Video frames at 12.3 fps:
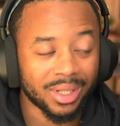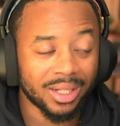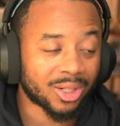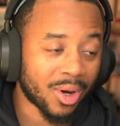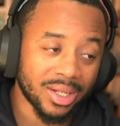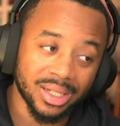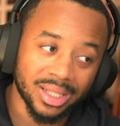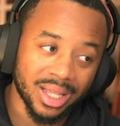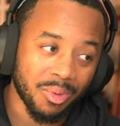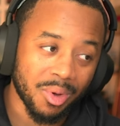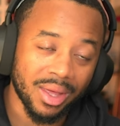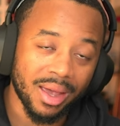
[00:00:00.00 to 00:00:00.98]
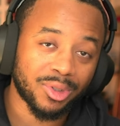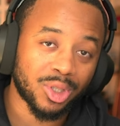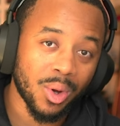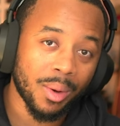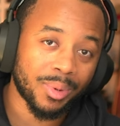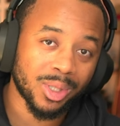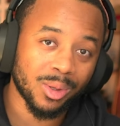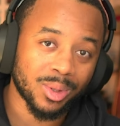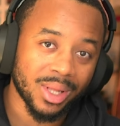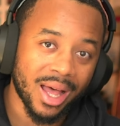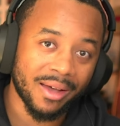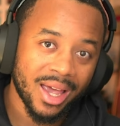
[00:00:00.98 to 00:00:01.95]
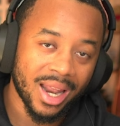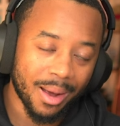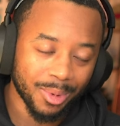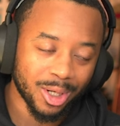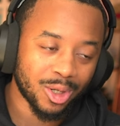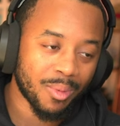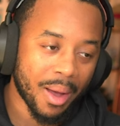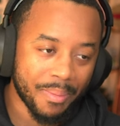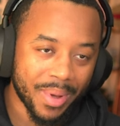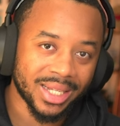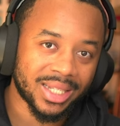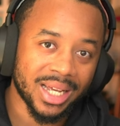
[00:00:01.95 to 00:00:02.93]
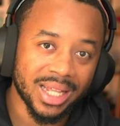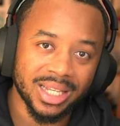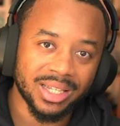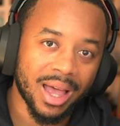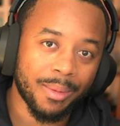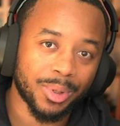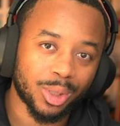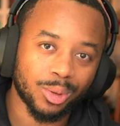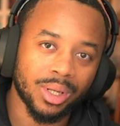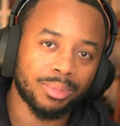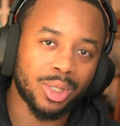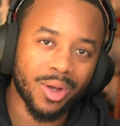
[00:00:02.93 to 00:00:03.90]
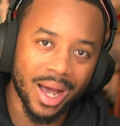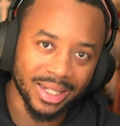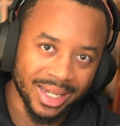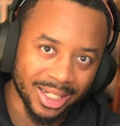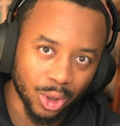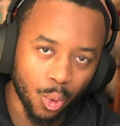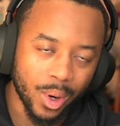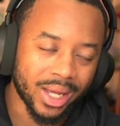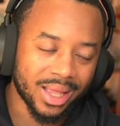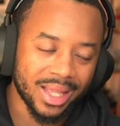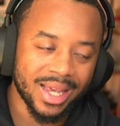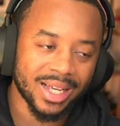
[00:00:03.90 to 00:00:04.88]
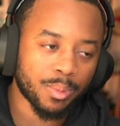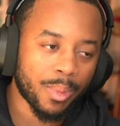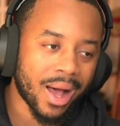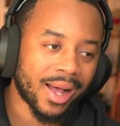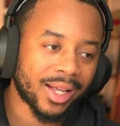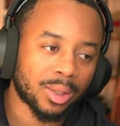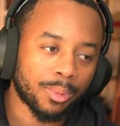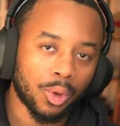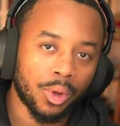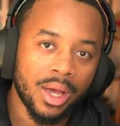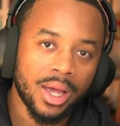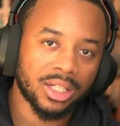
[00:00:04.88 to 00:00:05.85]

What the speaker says: It's crazy thing. We only have two episodes left, and I'm going to do my best to get these episodes up to you guys as quickly as possible.